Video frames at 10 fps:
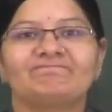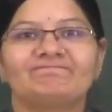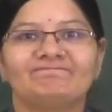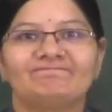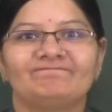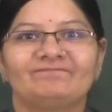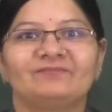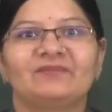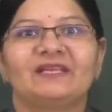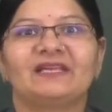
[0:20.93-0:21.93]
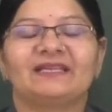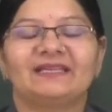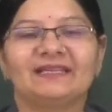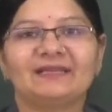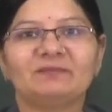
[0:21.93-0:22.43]

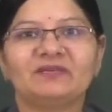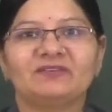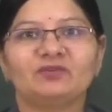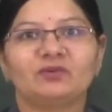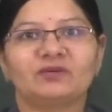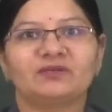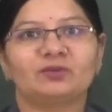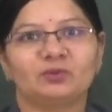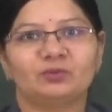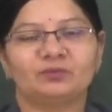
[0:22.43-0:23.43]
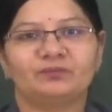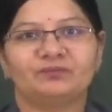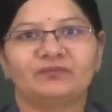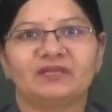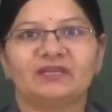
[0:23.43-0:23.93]
Let me give you a clue.
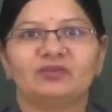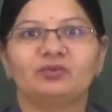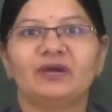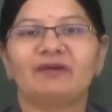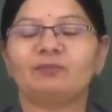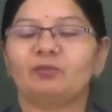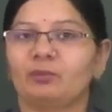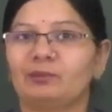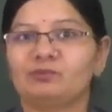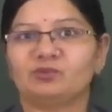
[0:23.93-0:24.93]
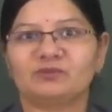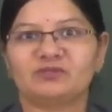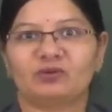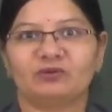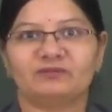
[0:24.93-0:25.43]
You have a problem to be
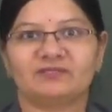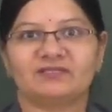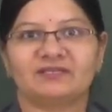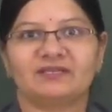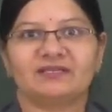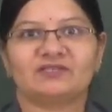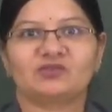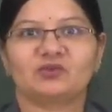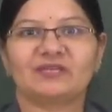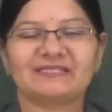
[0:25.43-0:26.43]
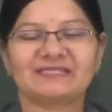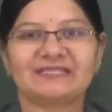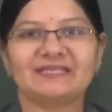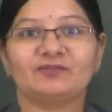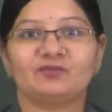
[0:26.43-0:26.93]
solved. So let's
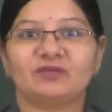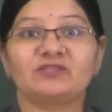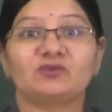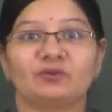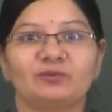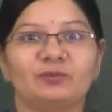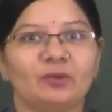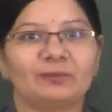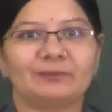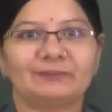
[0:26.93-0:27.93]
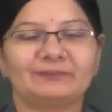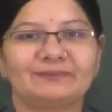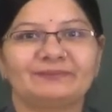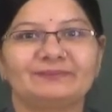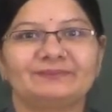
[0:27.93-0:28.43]
see if you can solve the problem.
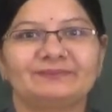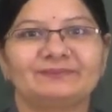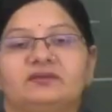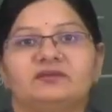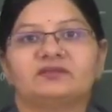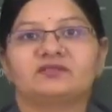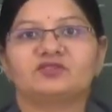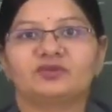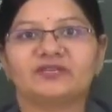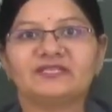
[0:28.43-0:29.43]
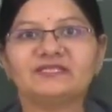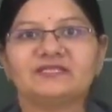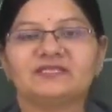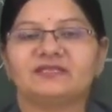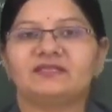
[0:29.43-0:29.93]
So
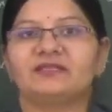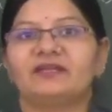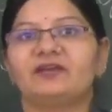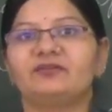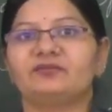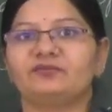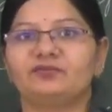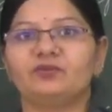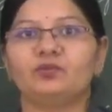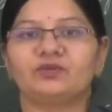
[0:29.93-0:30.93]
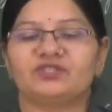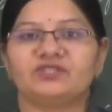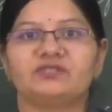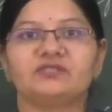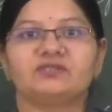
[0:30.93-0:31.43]
kids, there are a few
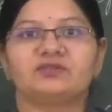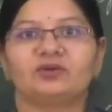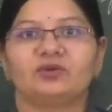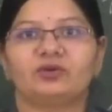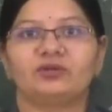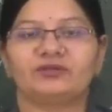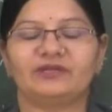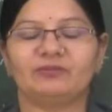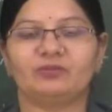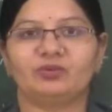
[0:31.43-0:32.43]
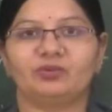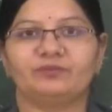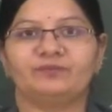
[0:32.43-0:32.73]
questions on the green board.